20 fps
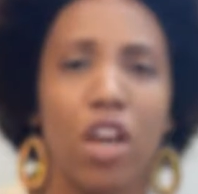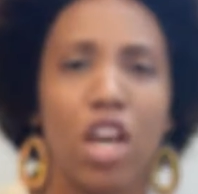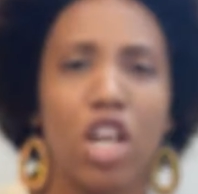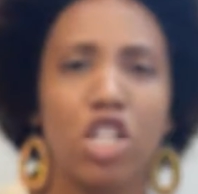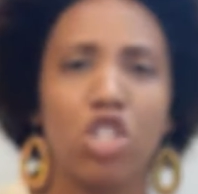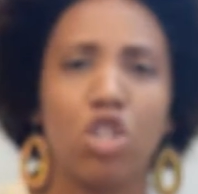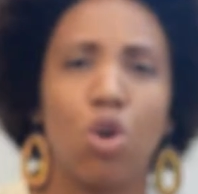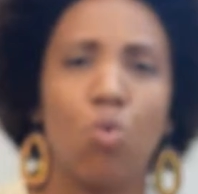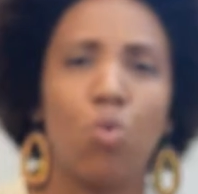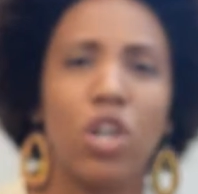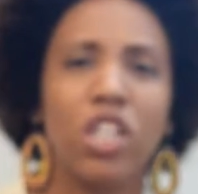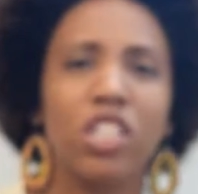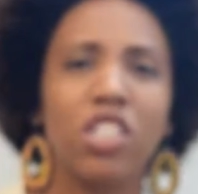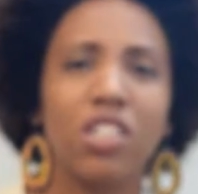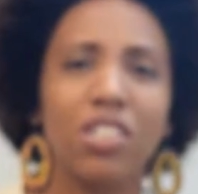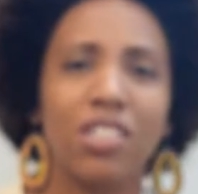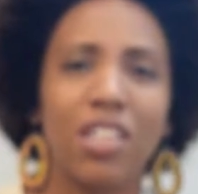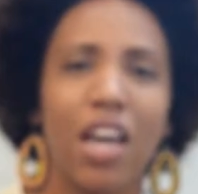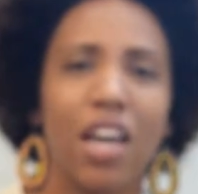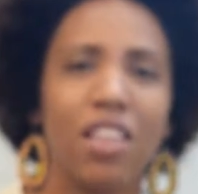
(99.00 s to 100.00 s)
So we
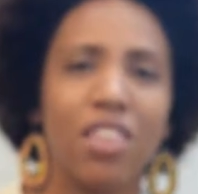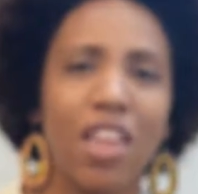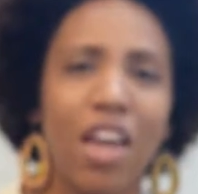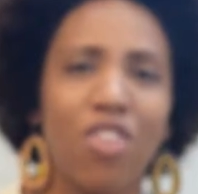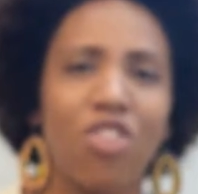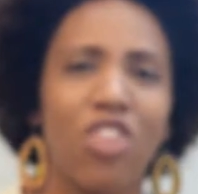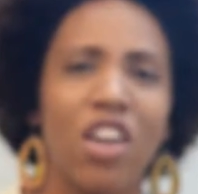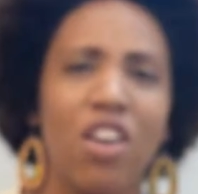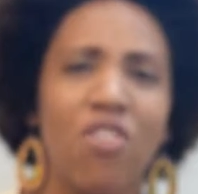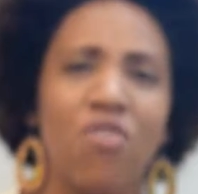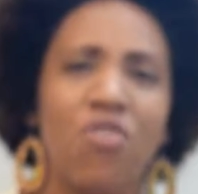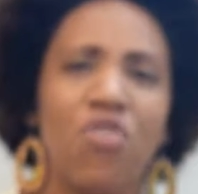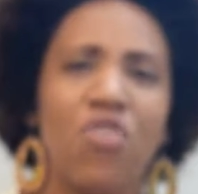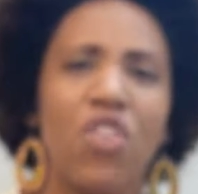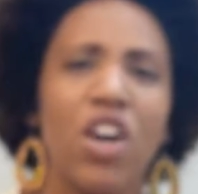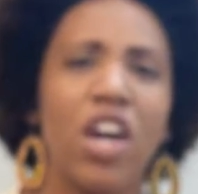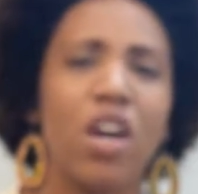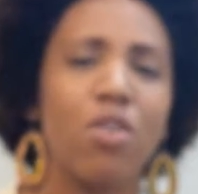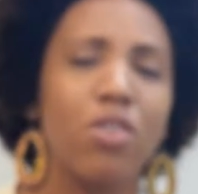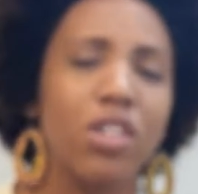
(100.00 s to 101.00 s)
should take that thing
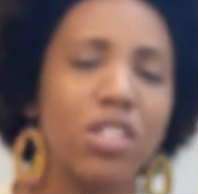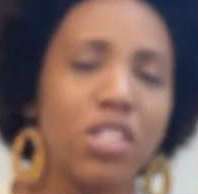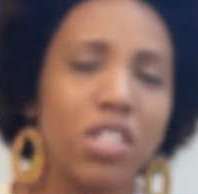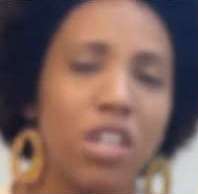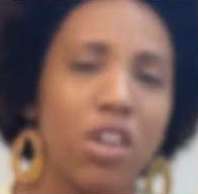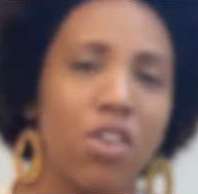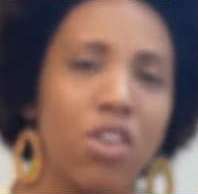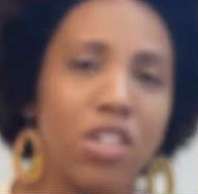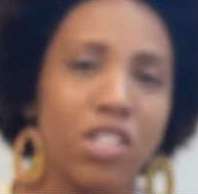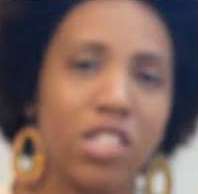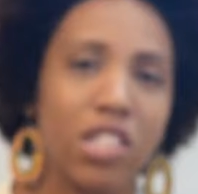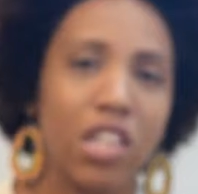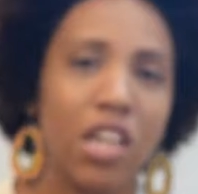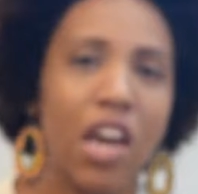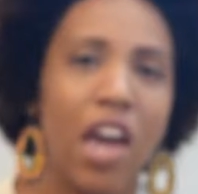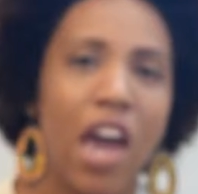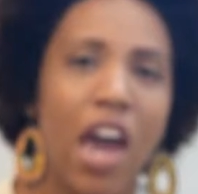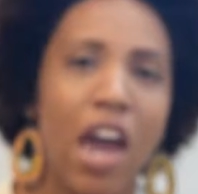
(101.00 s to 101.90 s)
very seriously